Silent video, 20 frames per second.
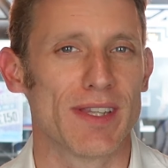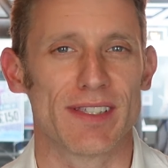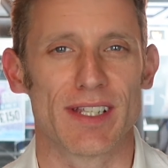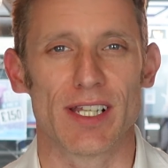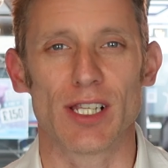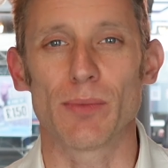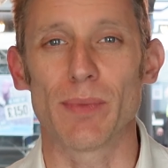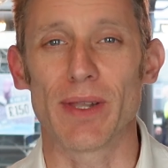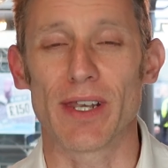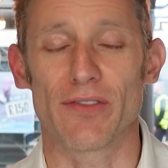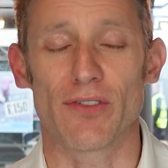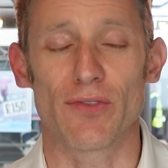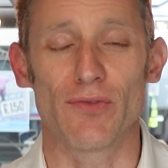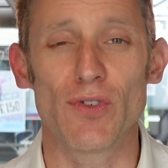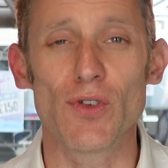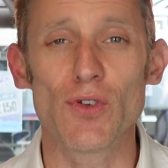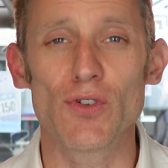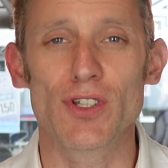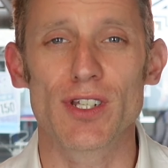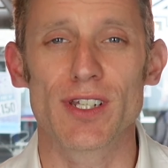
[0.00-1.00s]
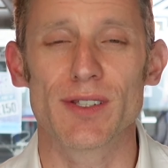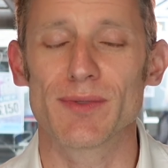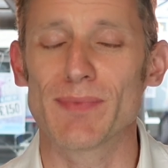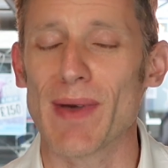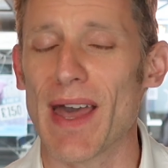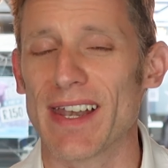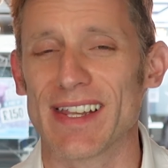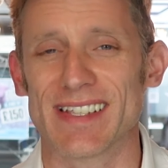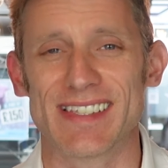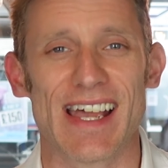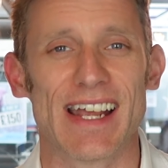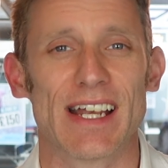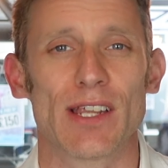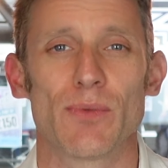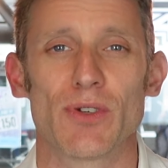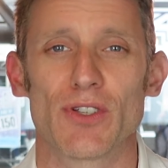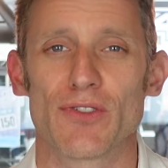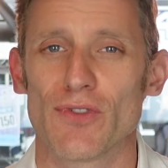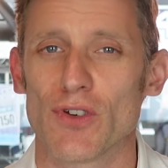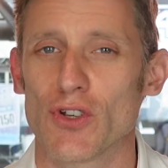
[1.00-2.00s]
There's a little bit of confusion about exactly
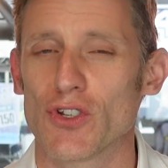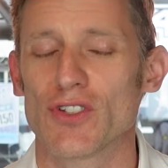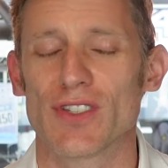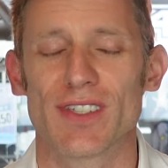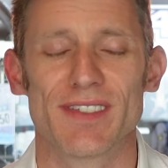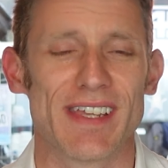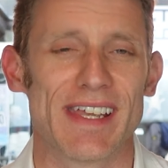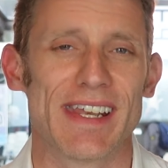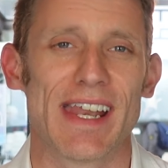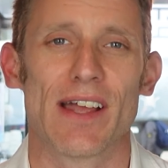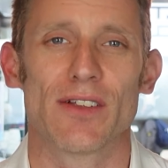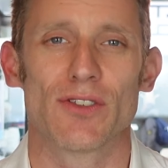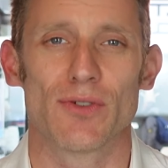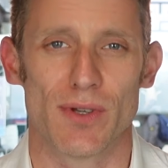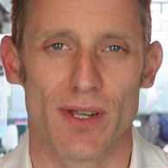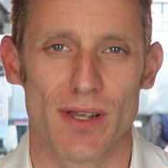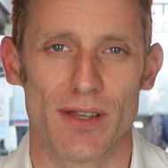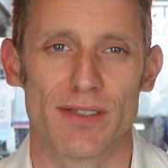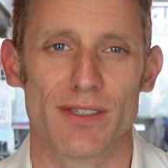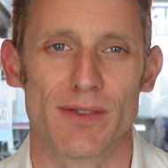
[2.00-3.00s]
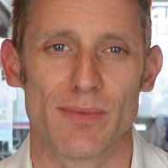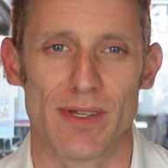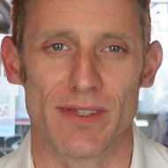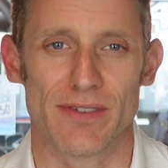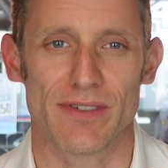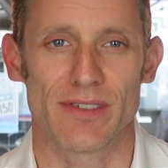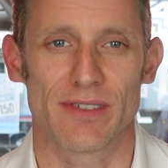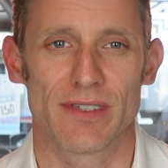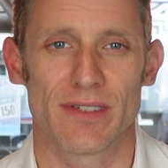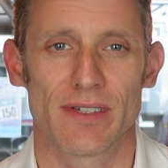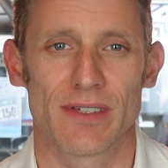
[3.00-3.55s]
which version to send out to our customers.